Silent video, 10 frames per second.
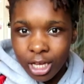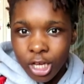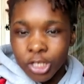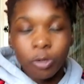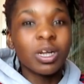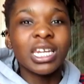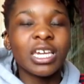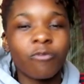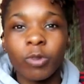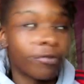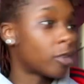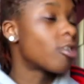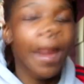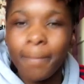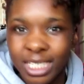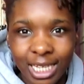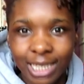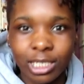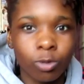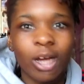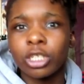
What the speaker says: You will leave with crepe protect as well.